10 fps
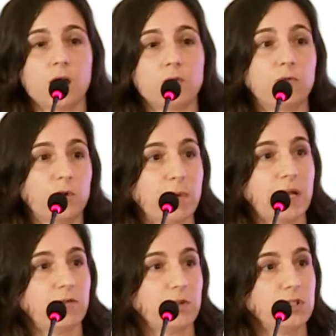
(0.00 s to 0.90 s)
for
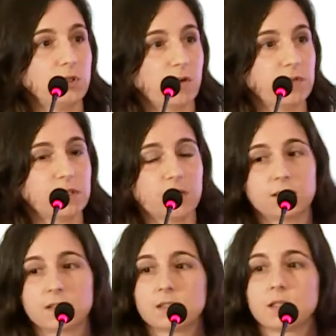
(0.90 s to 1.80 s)
biodiversity
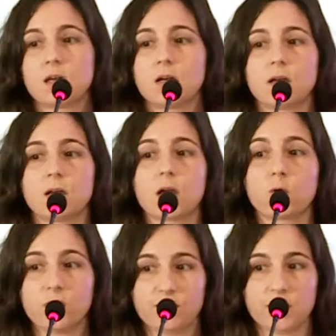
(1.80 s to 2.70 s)
offsets,
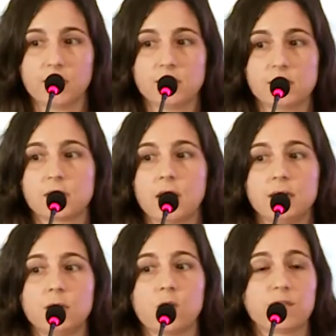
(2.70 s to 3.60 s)
equivalence
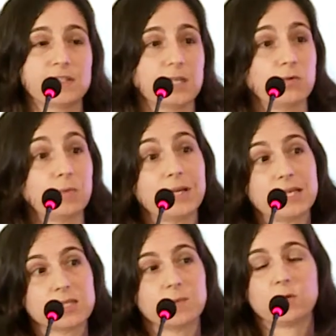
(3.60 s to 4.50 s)
and the offset
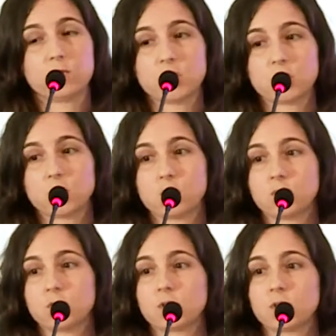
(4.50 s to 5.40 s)
replacement
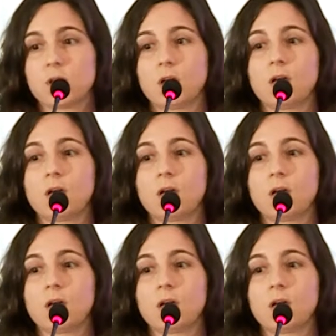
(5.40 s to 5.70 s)
ratios,